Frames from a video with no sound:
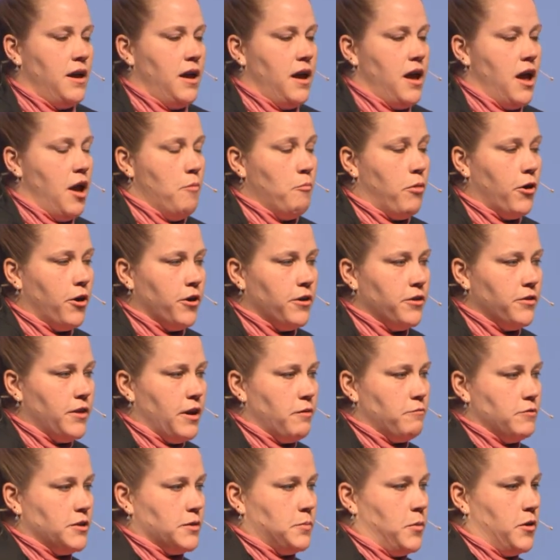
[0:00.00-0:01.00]
And part of that
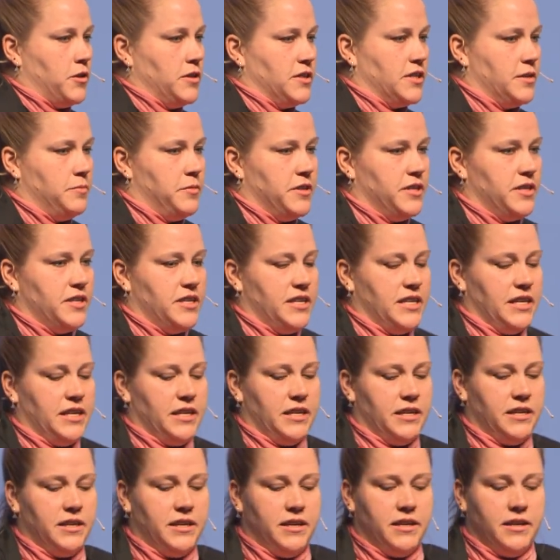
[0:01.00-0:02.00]

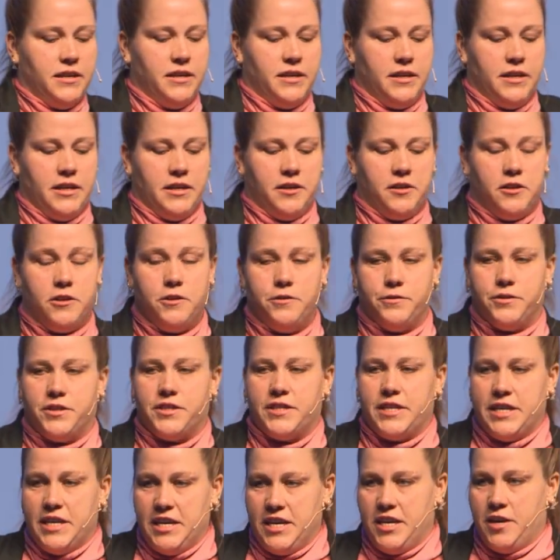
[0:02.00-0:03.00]
responsibility includes
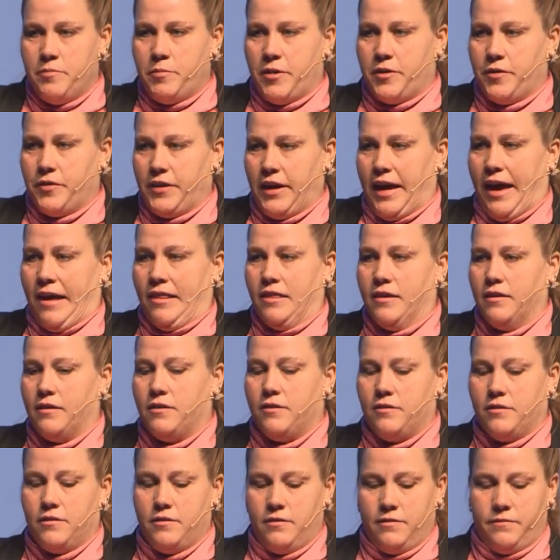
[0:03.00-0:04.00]
thinking about the ethical